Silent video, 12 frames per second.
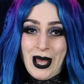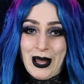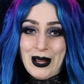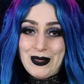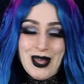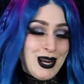
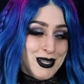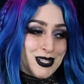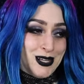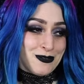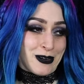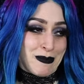And that is
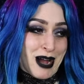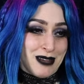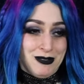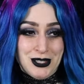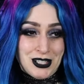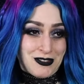it for my
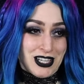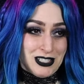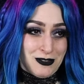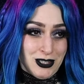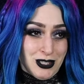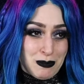music
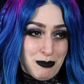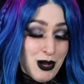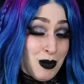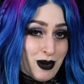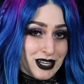festival lookbook.